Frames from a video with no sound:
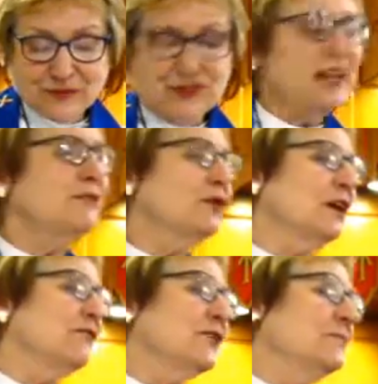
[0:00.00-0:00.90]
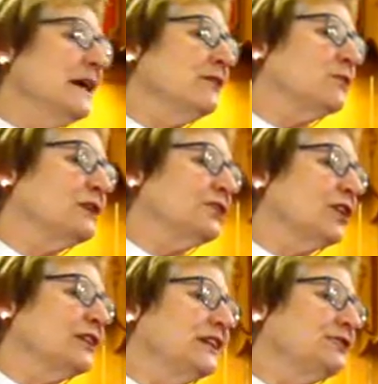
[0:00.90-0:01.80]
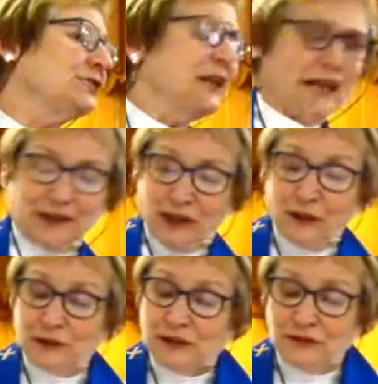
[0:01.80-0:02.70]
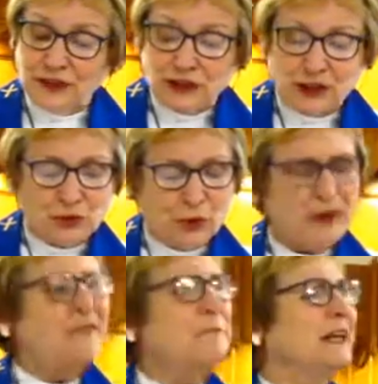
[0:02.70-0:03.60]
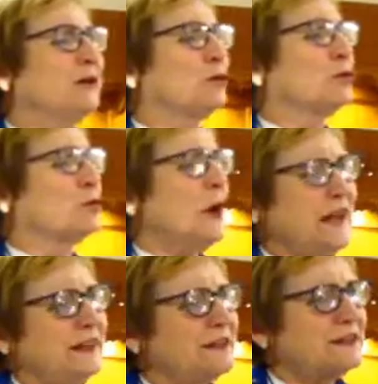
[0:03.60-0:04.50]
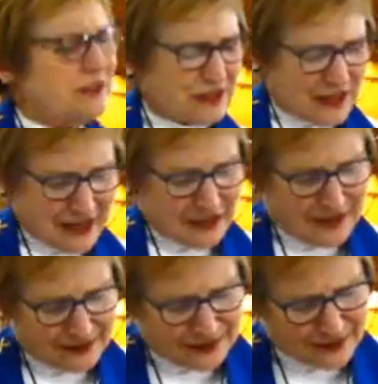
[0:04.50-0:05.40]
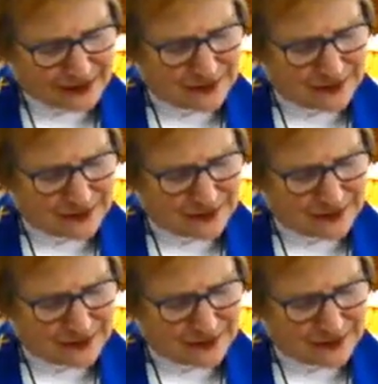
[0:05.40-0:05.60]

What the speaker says: Several of the men we saw yesterday at Loaves and Fishes would have been great stand-ins.